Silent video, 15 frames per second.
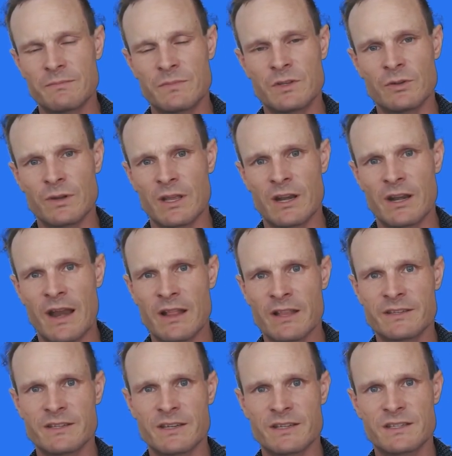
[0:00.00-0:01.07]
doing an
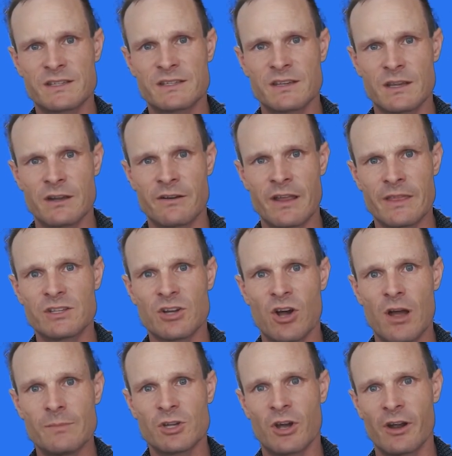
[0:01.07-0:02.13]
analysis around the
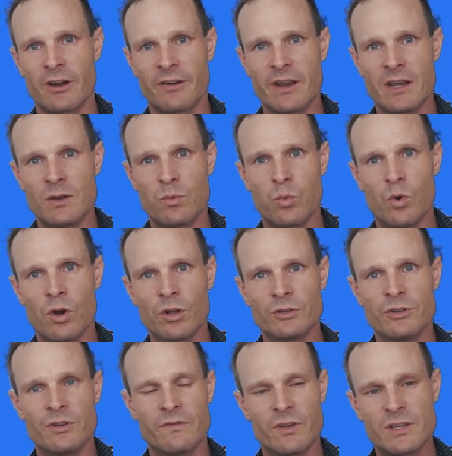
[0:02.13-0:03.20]
Times Higher Ed World
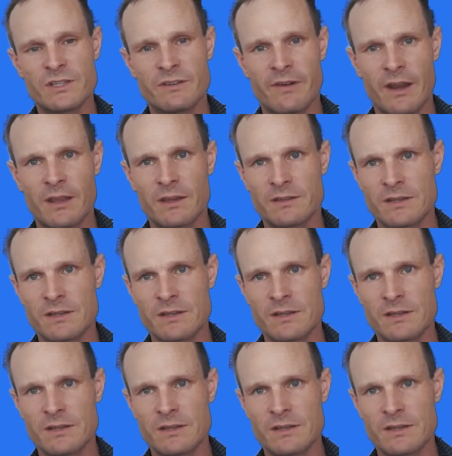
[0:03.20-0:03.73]
University Ranking.